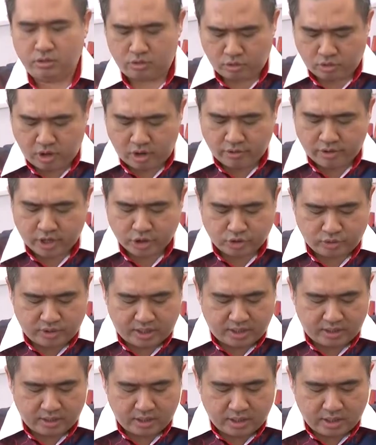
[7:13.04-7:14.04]
to
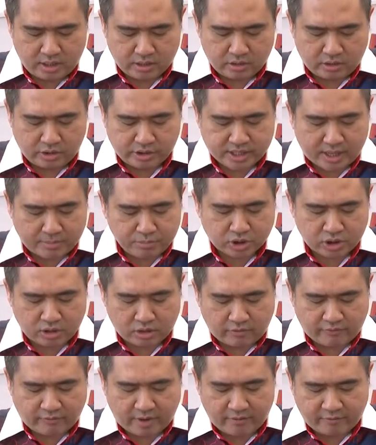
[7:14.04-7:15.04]
congratulate the resumption
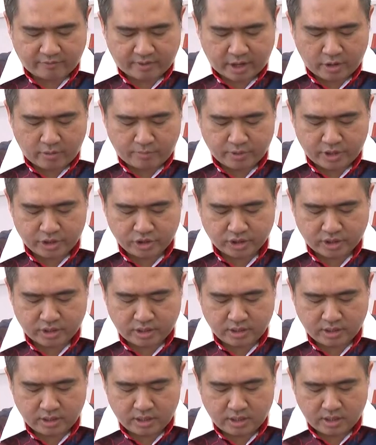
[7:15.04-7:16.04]
of Firefly operation
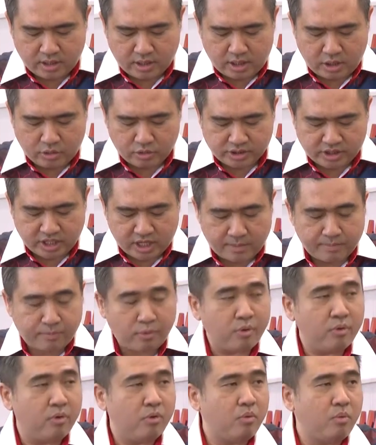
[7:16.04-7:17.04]
into
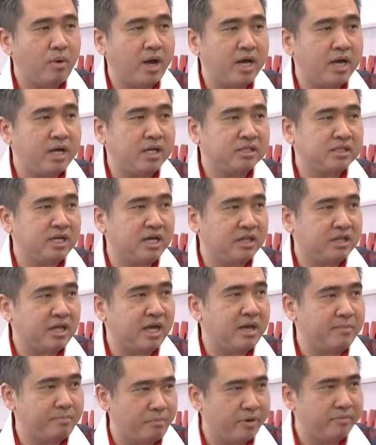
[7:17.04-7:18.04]
Singapore via Seletar
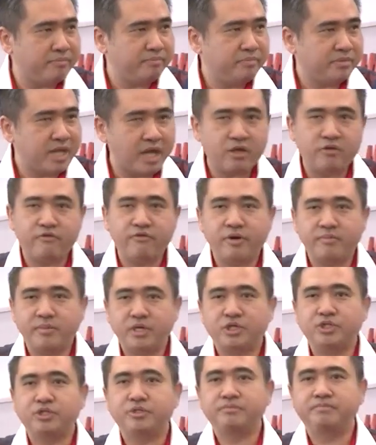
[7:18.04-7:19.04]
Airport. Thank you very
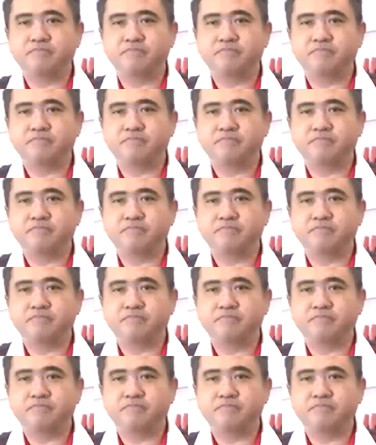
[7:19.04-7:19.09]
much.